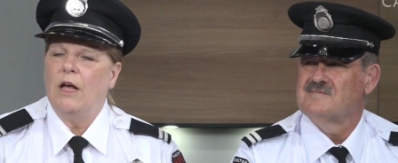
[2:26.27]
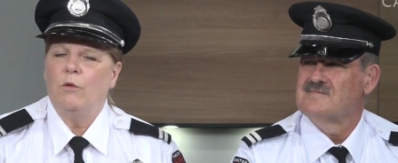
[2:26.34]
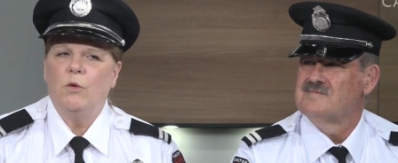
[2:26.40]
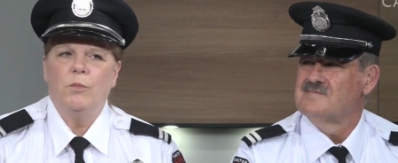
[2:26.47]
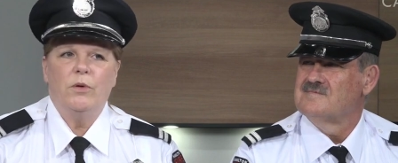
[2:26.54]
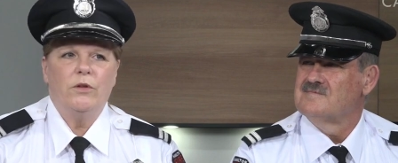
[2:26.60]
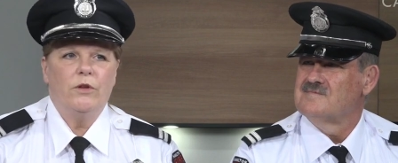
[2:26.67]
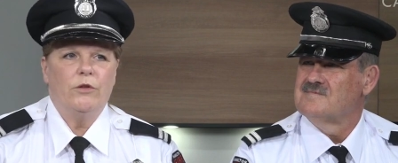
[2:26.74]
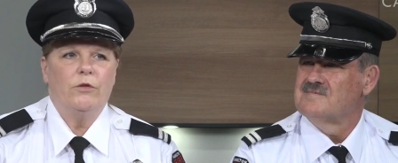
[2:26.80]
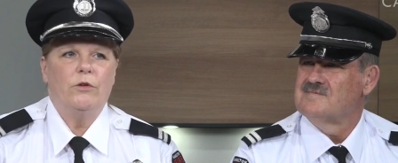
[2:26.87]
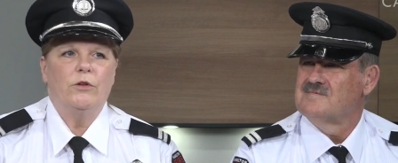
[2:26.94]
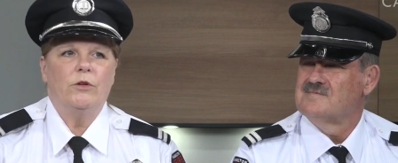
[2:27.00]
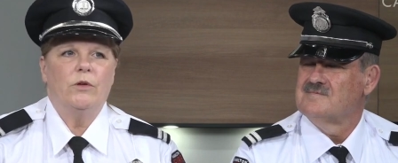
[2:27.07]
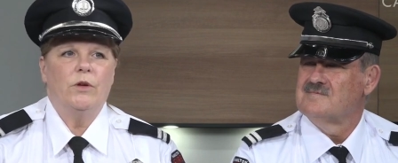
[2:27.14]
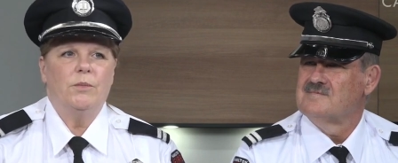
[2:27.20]
Speaker 1: that will put you
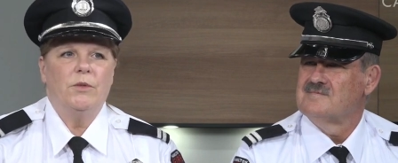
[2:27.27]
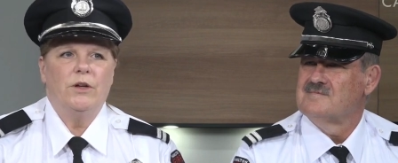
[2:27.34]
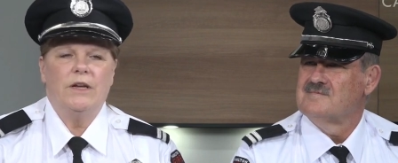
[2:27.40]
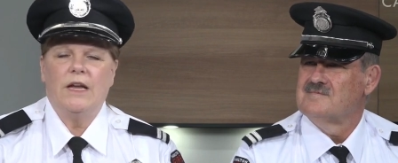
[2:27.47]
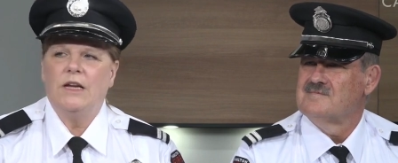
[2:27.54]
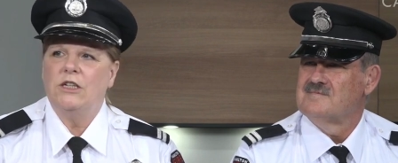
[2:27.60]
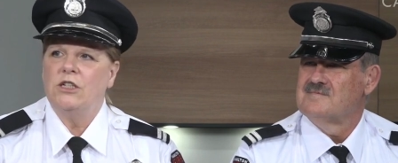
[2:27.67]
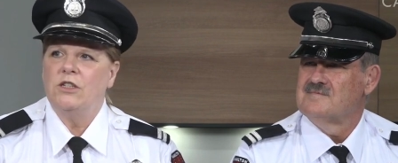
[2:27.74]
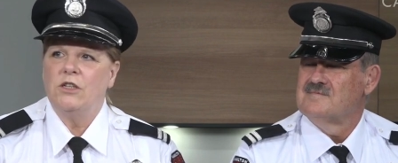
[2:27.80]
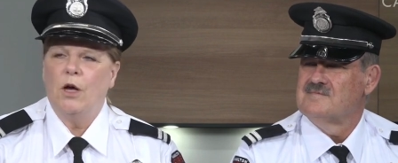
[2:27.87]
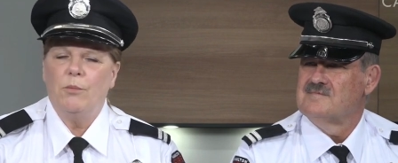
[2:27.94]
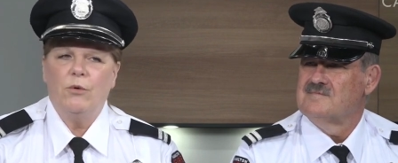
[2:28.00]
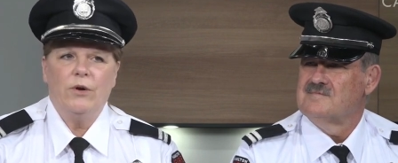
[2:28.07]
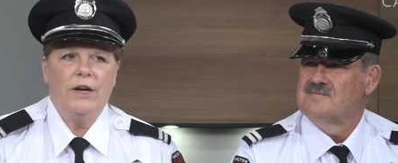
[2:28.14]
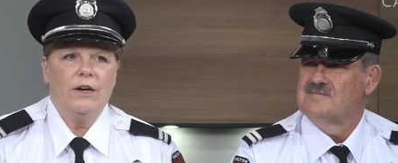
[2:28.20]
through to a communications
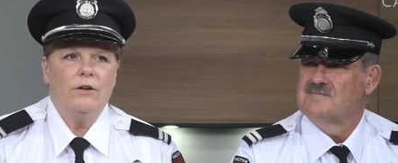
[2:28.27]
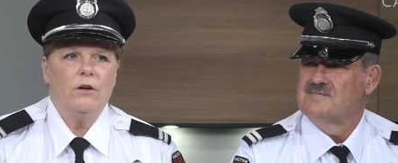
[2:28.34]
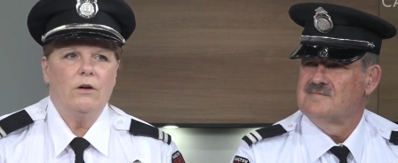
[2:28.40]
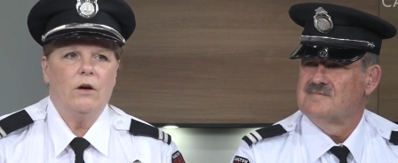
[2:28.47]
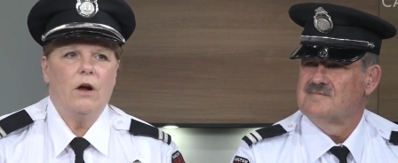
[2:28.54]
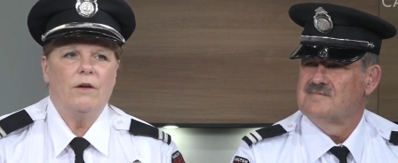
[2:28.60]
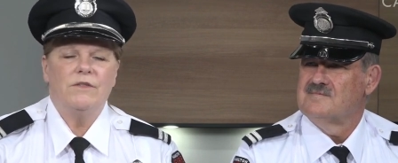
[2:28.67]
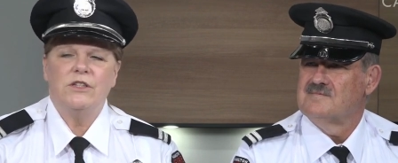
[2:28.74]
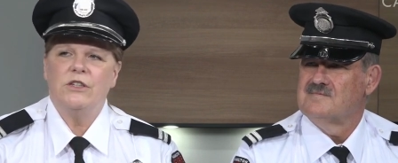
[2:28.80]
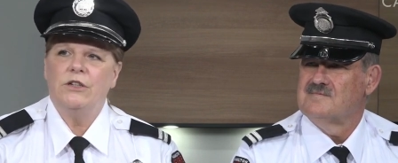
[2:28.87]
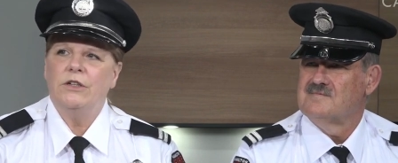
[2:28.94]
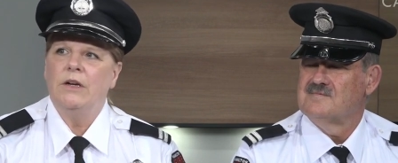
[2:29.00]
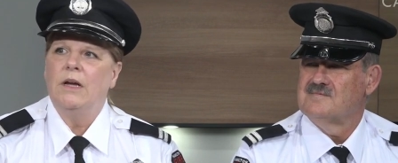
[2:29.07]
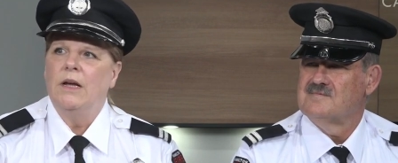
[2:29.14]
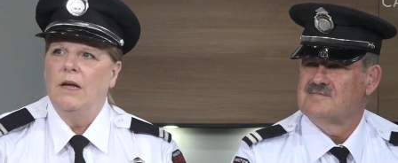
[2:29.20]
operator or
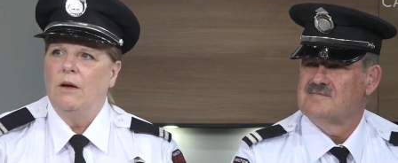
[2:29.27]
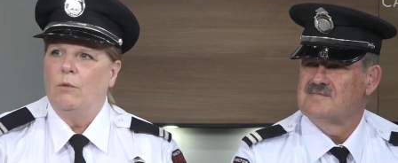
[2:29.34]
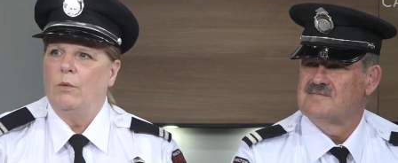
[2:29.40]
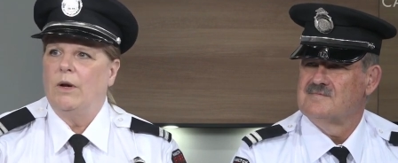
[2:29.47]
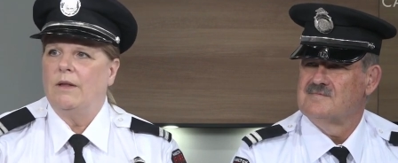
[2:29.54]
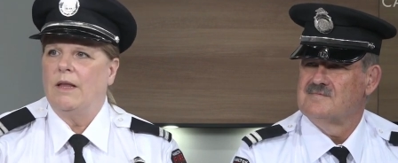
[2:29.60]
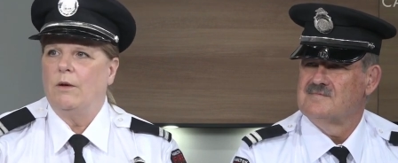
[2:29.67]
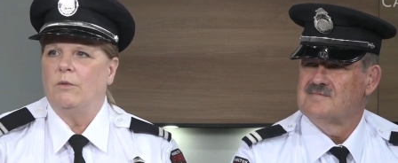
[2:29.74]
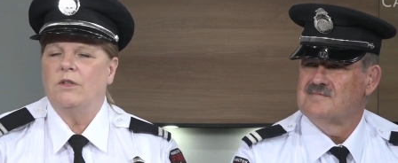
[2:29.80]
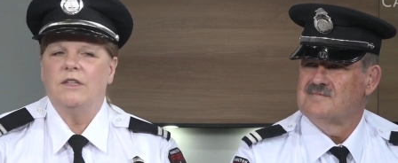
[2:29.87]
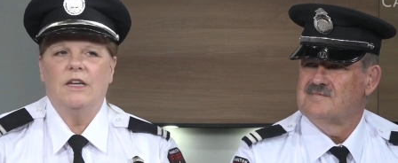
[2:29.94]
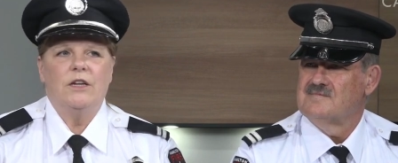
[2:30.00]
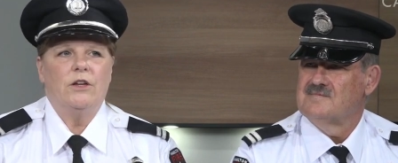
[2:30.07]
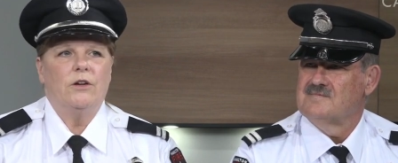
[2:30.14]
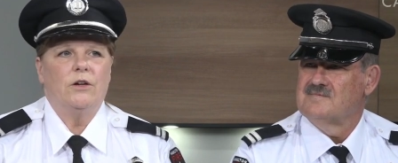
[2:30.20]
officer where they will
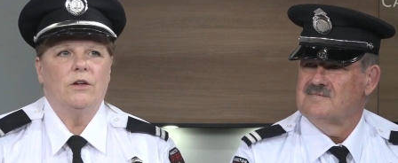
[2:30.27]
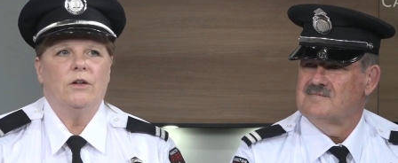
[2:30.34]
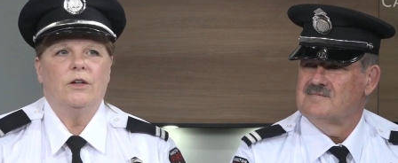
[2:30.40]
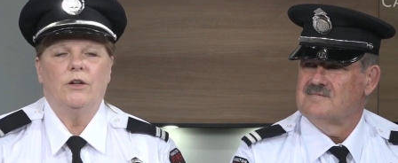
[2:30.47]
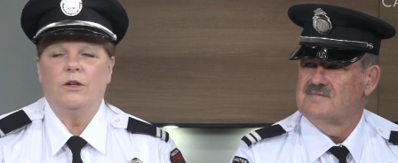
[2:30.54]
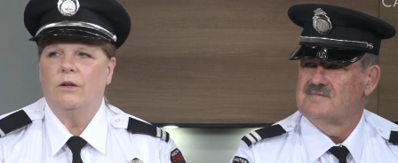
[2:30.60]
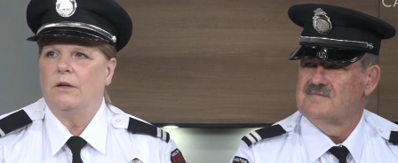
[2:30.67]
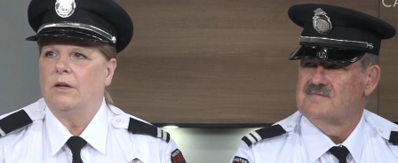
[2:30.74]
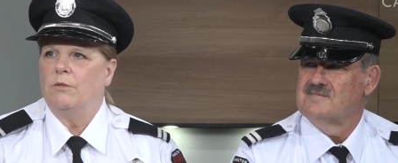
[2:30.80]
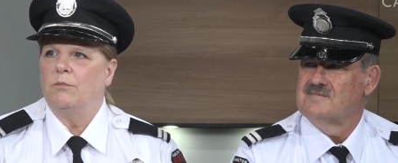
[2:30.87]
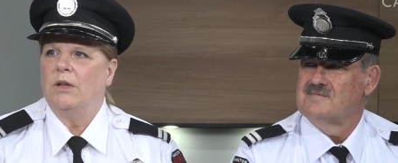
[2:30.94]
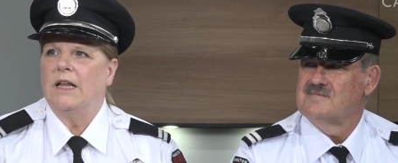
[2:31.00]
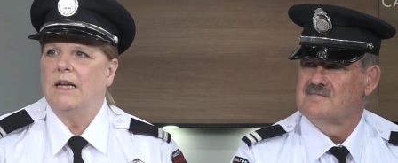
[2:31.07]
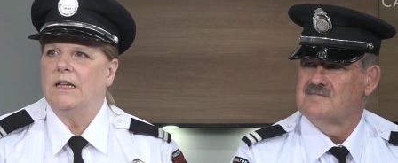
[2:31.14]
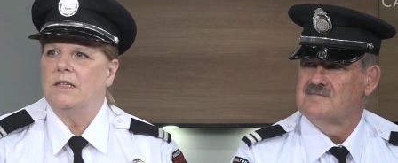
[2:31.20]
take your, your
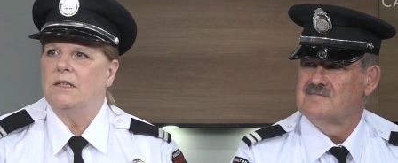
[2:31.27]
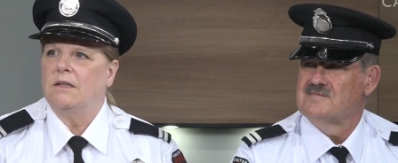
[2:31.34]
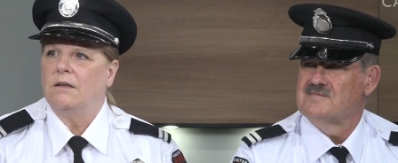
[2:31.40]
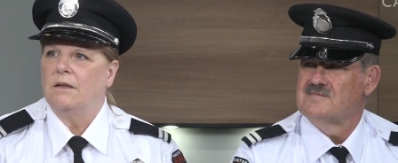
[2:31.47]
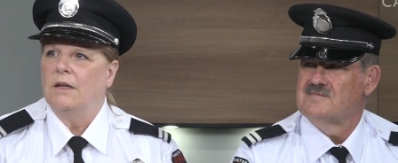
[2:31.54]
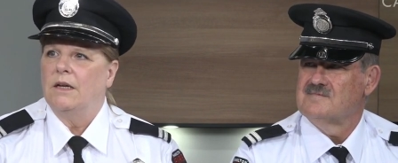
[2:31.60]
complaint.